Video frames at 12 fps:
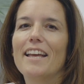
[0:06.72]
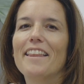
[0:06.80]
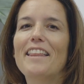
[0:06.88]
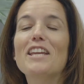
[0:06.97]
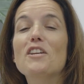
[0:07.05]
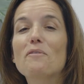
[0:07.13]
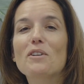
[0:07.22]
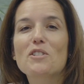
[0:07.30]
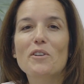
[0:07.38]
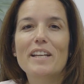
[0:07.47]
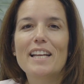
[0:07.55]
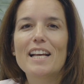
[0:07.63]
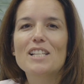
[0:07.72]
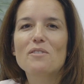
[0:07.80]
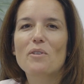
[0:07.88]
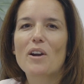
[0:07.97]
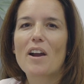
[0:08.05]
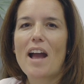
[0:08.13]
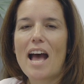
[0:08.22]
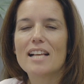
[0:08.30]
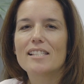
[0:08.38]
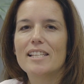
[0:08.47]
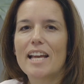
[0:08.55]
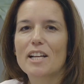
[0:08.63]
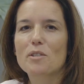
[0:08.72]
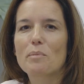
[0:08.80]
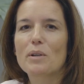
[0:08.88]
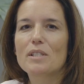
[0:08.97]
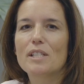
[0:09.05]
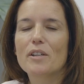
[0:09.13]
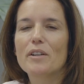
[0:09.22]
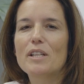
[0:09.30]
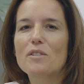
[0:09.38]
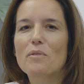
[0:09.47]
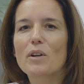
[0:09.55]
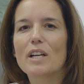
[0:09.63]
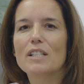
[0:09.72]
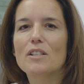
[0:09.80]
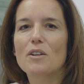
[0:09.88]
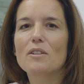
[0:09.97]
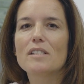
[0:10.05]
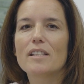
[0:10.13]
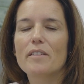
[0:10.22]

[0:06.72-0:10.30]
Thank you for joining us for our Ask the Expert series for adults